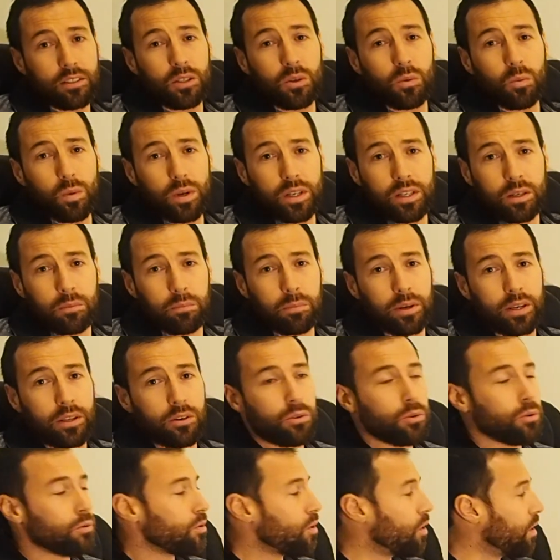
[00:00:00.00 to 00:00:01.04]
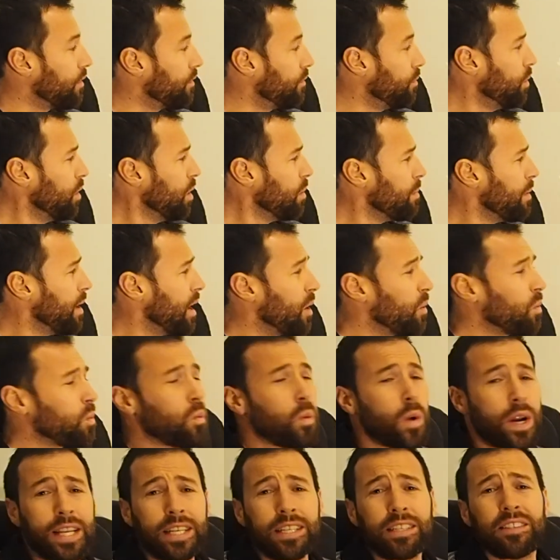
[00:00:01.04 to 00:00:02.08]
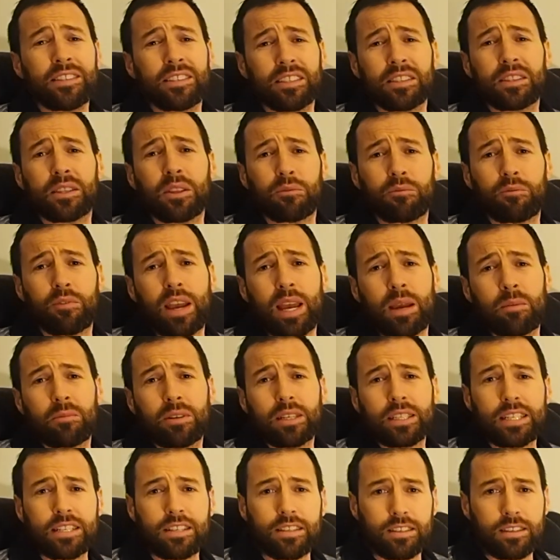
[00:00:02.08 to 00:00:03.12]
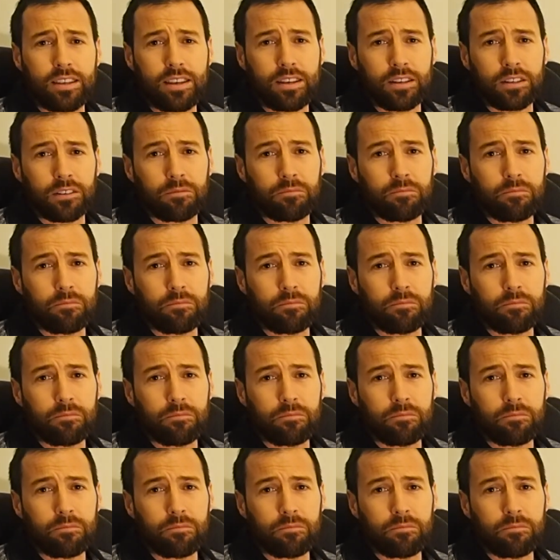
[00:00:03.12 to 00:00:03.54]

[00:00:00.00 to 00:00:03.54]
When did Peter arrive? What about when did the family sing?